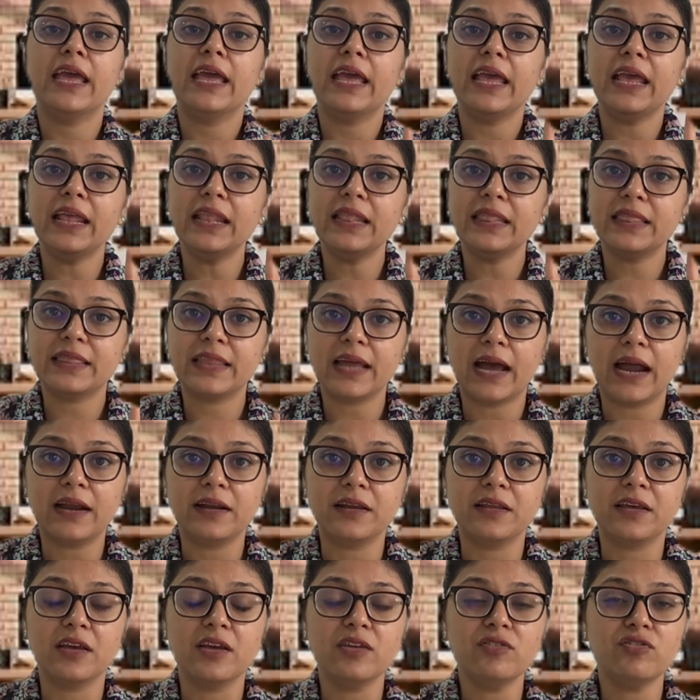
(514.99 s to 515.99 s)
in
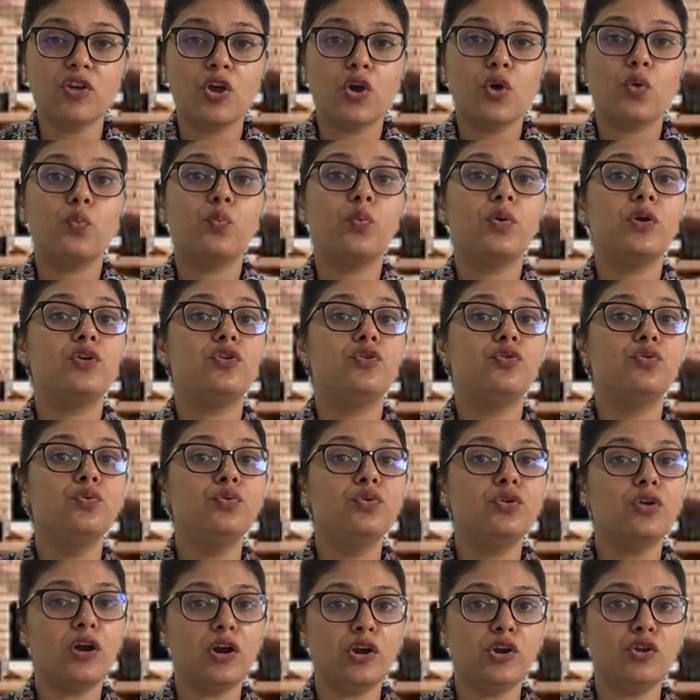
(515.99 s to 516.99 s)
that case, we do
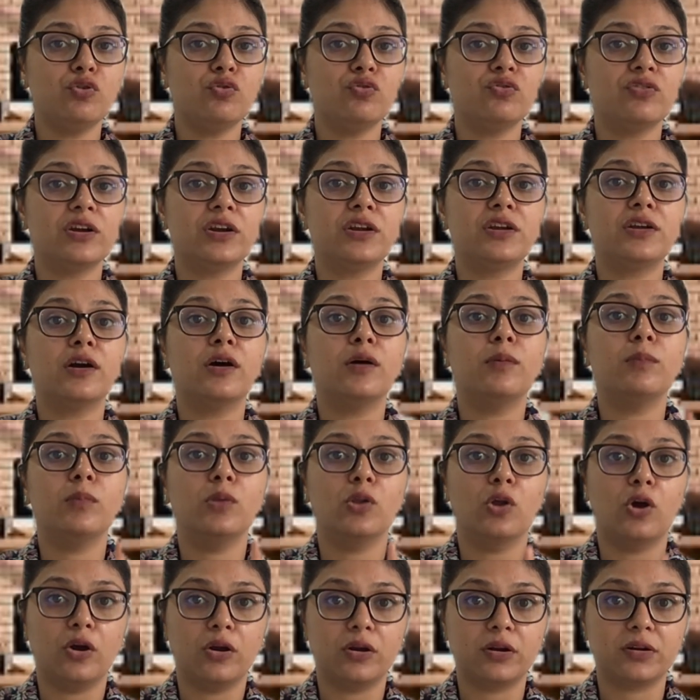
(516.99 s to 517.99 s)
not use the term
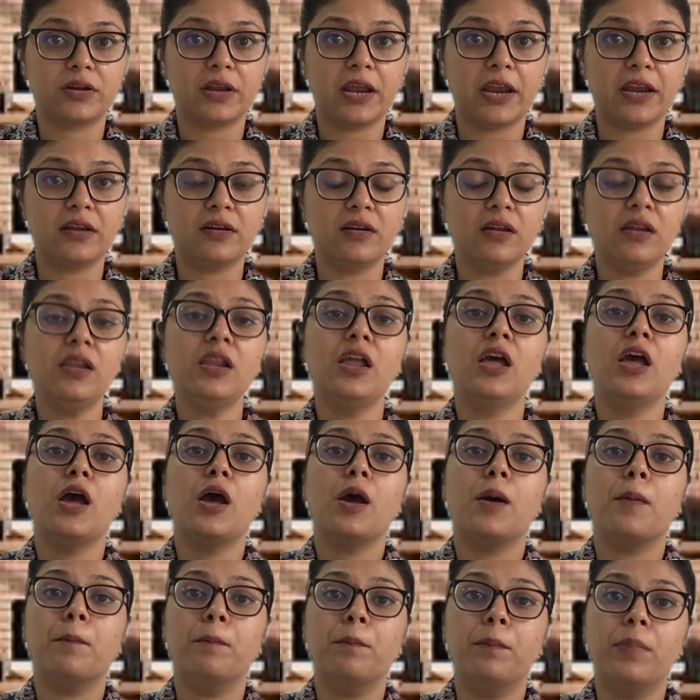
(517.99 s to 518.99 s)
long title
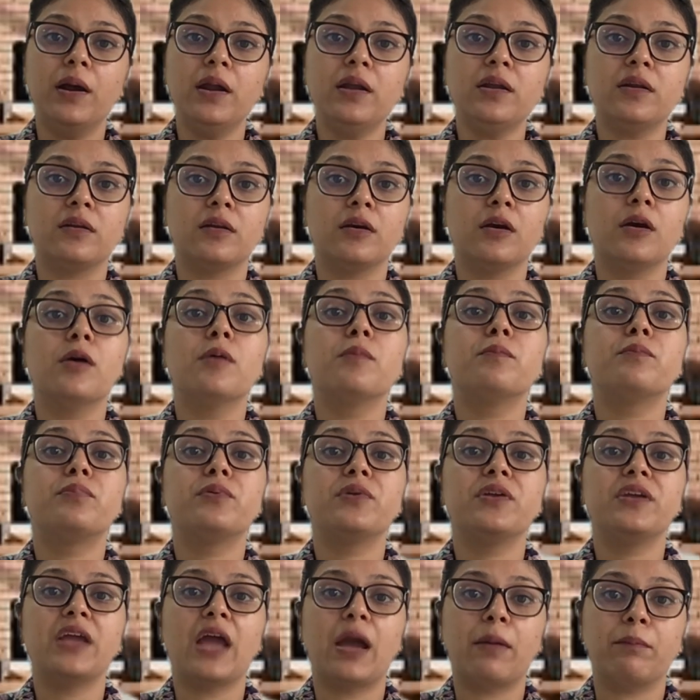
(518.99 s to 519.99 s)
but
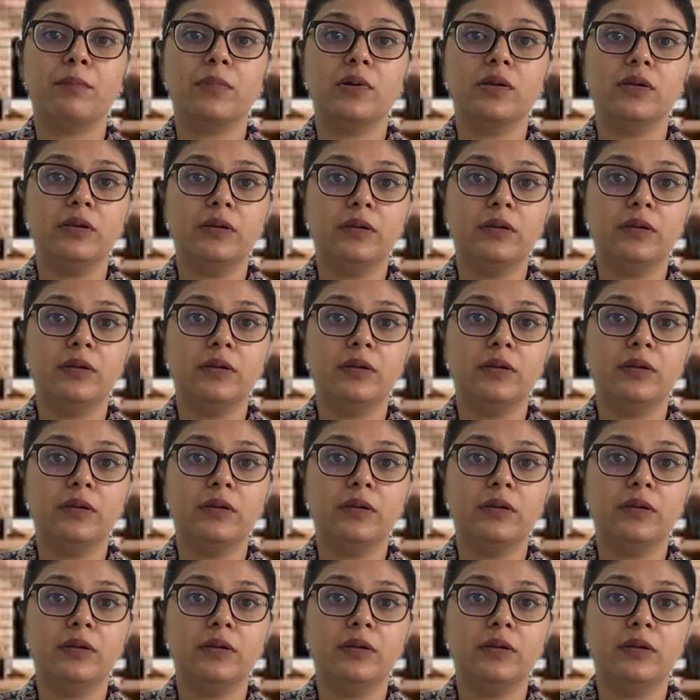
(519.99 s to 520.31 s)
preamble.